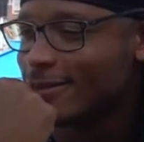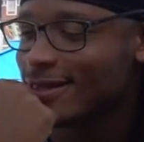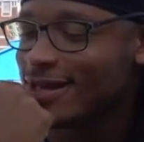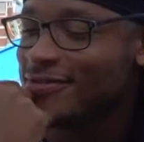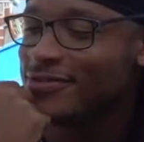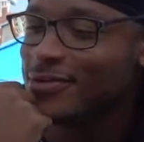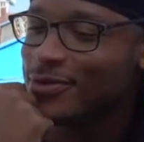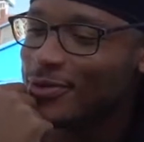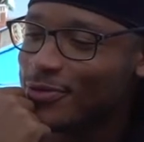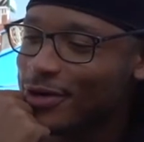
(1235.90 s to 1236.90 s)
Life in
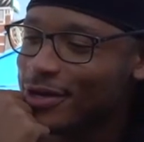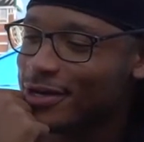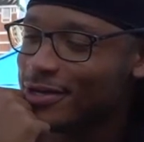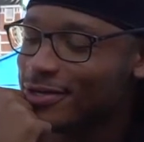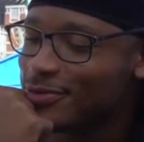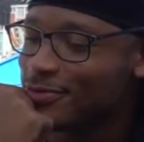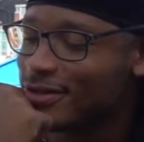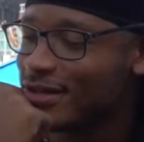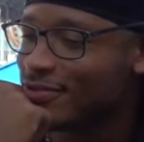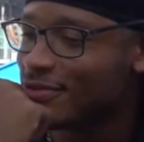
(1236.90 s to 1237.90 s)
one word would
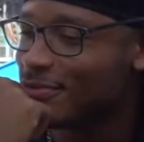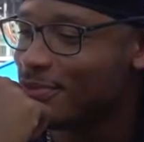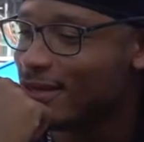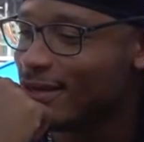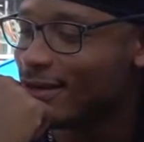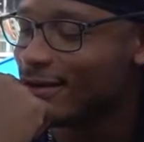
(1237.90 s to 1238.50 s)
definitely be